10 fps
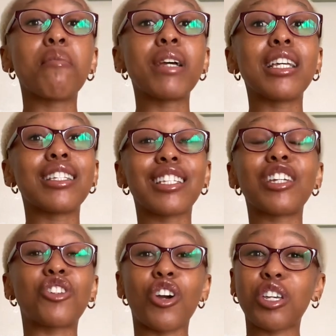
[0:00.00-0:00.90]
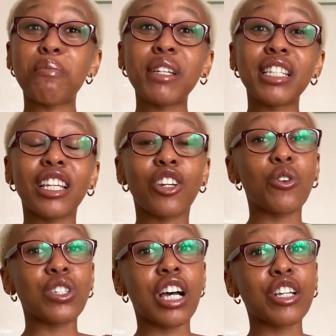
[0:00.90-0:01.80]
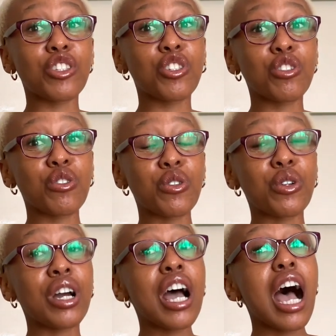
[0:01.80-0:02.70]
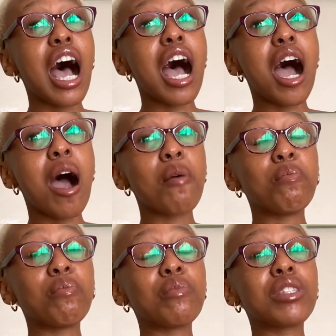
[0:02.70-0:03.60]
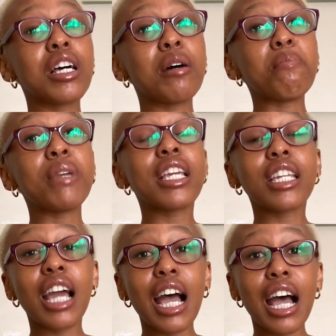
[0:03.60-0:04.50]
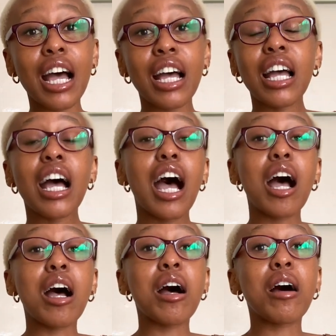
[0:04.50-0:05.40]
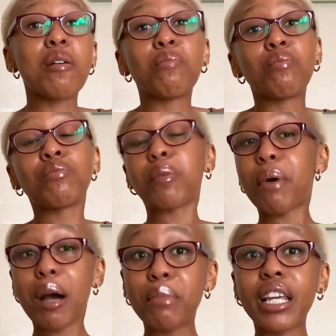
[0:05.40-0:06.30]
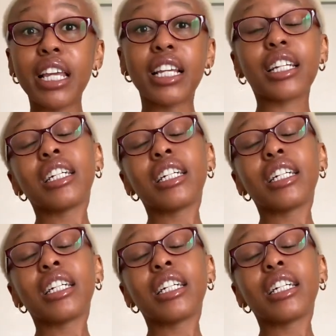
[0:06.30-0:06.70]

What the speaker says: is a document that goes out to the media, the public,